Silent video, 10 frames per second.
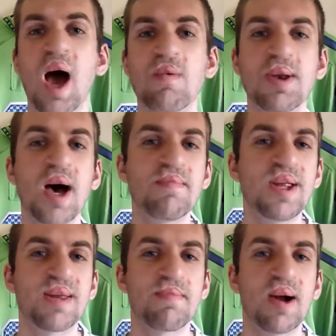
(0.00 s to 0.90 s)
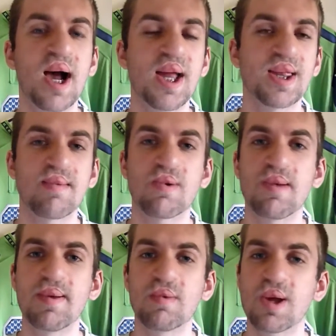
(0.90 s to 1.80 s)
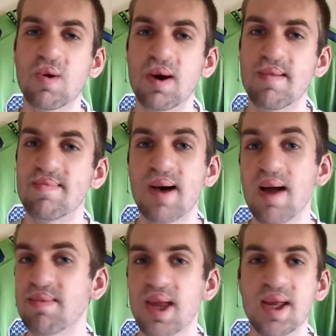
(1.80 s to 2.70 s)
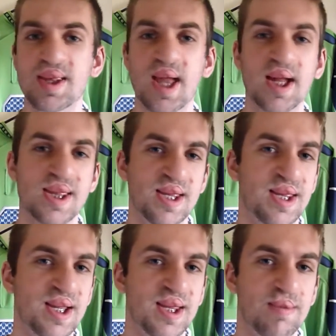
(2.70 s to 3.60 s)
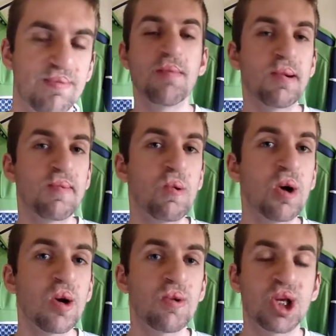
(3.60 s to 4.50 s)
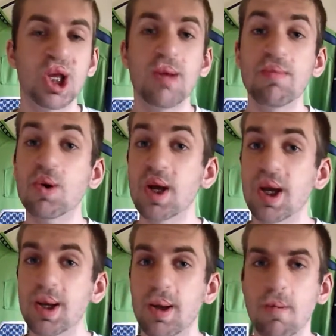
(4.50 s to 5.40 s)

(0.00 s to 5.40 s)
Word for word: I would not be surprised if Griffin recorded 5 to 8 sacks this season. Number 4, Rasheem Green.